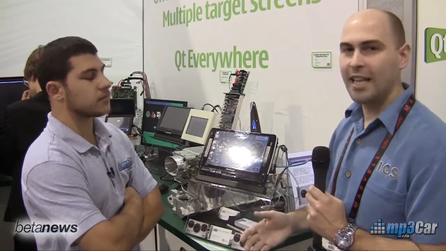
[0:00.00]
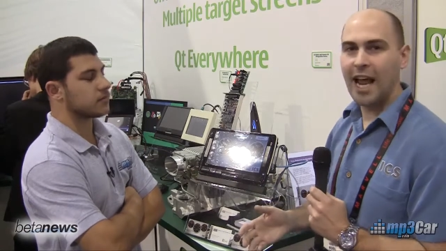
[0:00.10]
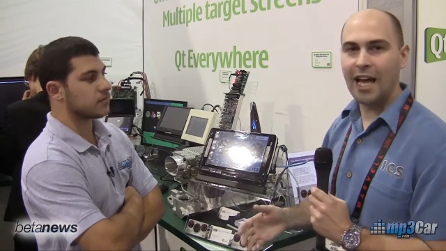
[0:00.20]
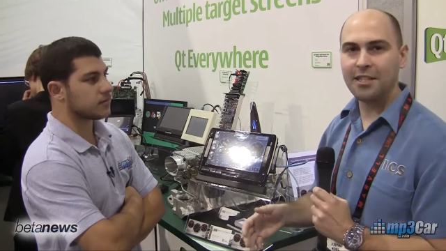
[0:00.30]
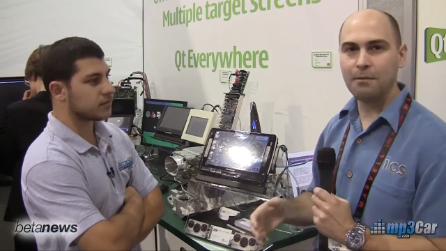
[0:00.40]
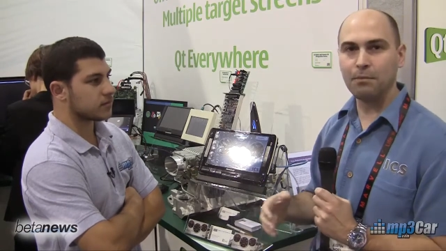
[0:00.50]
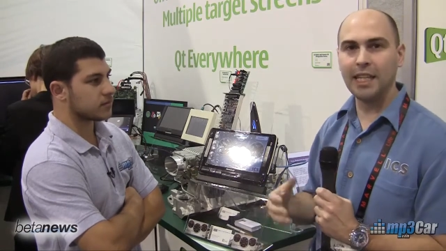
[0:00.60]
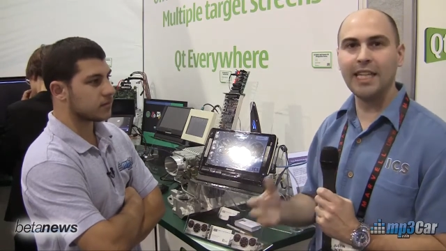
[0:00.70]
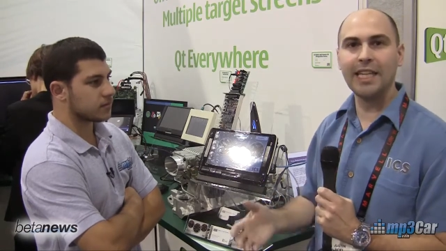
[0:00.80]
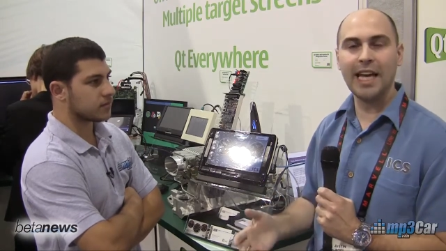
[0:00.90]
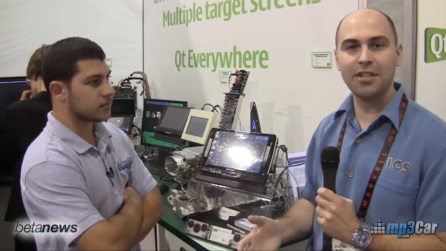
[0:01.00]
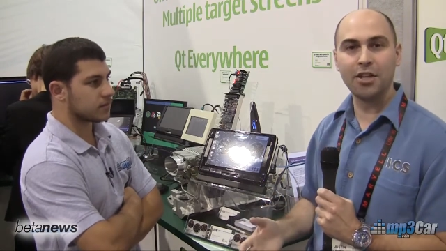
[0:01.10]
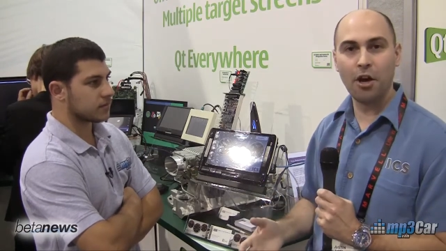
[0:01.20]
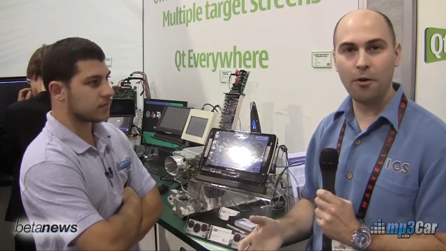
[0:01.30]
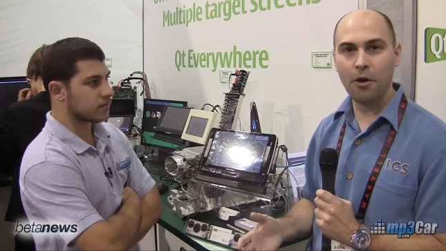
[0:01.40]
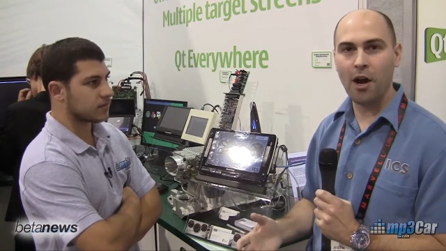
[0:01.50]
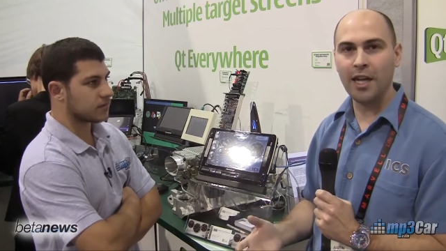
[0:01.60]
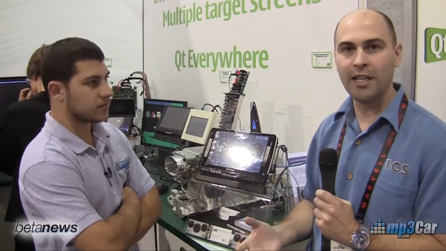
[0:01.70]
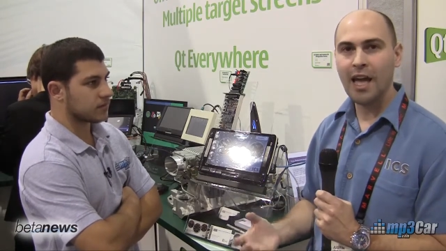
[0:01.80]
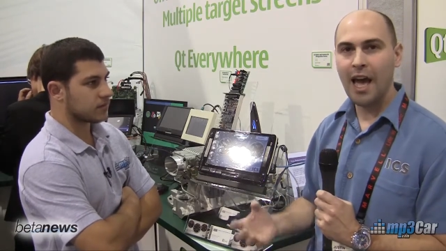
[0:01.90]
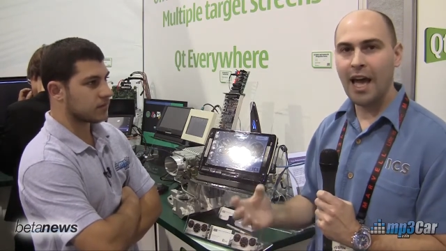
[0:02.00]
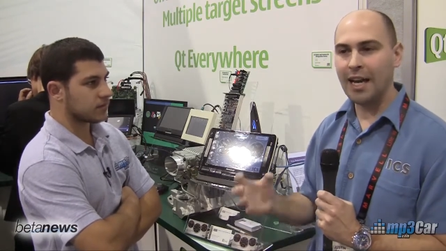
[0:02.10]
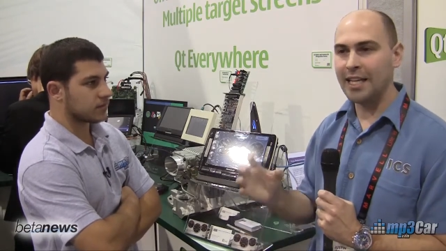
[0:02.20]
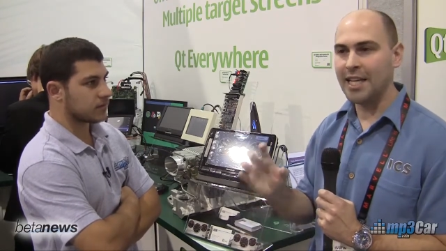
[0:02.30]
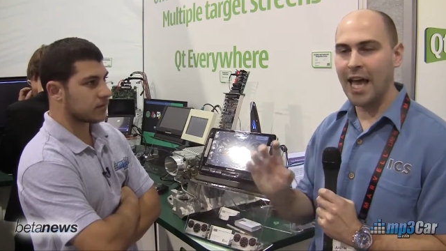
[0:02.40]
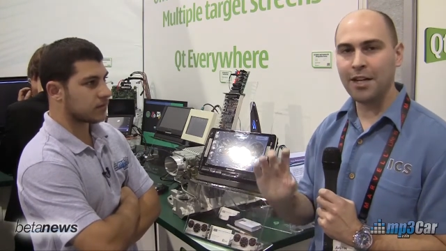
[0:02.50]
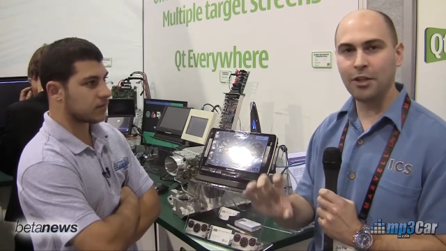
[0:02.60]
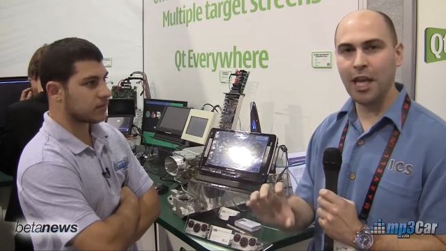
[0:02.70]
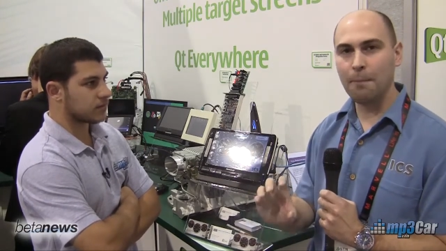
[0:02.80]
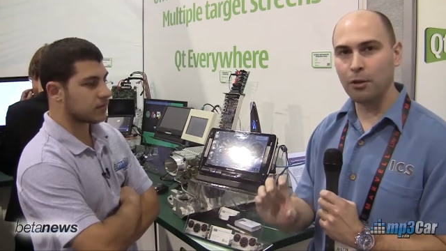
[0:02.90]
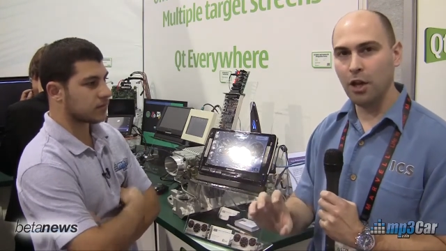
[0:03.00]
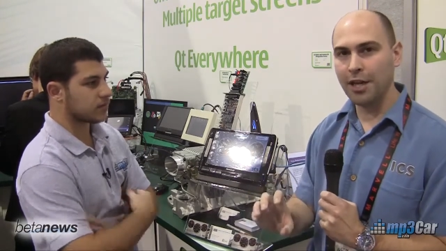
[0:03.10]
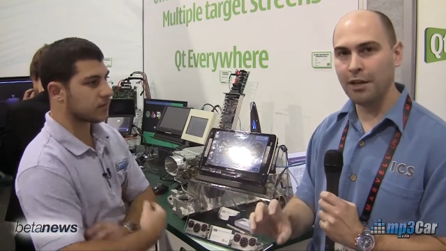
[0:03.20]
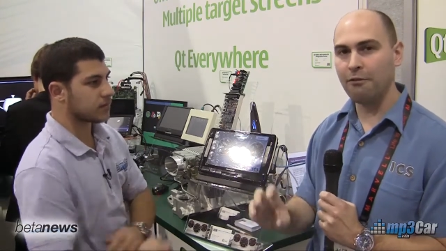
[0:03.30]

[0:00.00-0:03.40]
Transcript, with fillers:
Speaker 1: that has some bleeding edge code on it. And it's actually a plugin